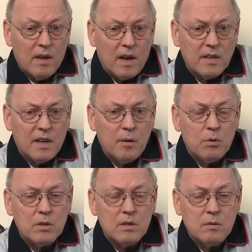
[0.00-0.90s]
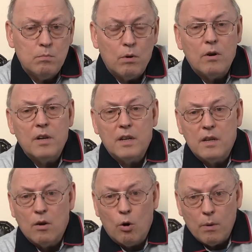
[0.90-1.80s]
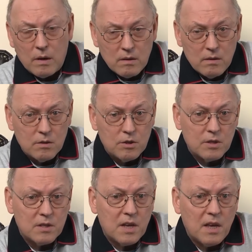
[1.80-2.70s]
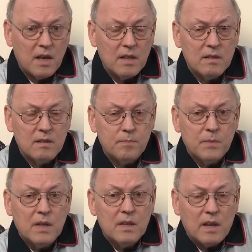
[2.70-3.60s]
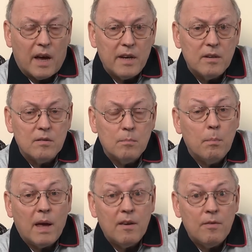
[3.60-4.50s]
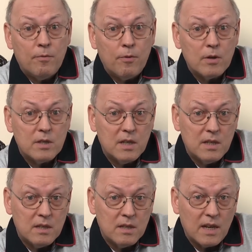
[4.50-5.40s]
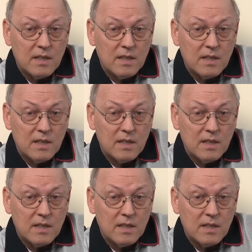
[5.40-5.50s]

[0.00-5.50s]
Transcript: And he was born in Hoboken, New Jersey, and died on May 14,